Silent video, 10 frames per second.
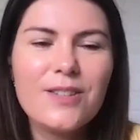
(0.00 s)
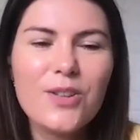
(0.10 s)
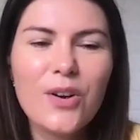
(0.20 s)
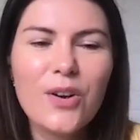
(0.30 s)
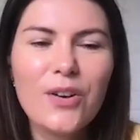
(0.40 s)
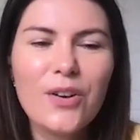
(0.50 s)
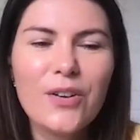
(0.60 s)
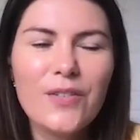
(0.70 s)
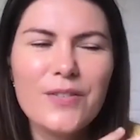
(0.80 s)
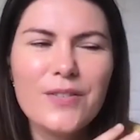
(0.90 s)

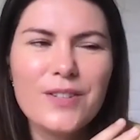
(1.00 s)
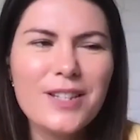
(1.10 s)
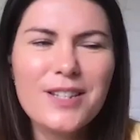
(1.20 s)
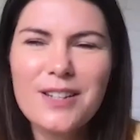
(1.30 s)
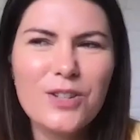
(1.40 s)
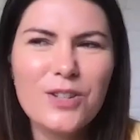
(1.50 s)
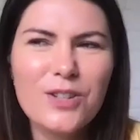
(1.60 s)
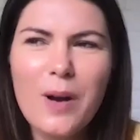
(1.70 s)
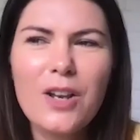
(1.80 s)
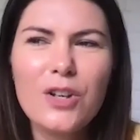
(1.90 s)
so just
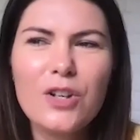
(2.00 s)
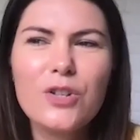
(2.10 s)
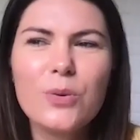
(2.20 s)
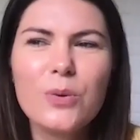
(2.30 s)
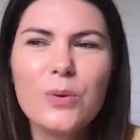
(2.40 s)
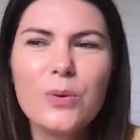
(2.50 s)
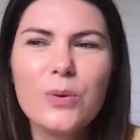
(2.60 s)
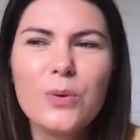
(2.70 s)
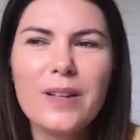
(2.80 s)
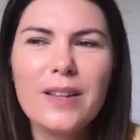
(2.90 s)
super
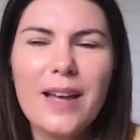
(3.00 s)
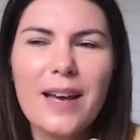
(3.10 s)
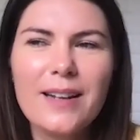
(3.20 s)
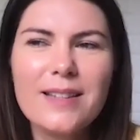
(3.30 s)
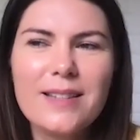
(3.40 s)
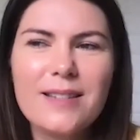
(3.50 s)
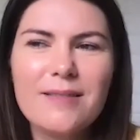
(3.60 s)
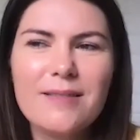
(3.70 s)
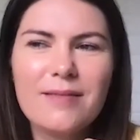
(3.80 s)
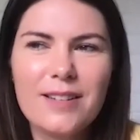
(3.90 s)
unusual in that it's,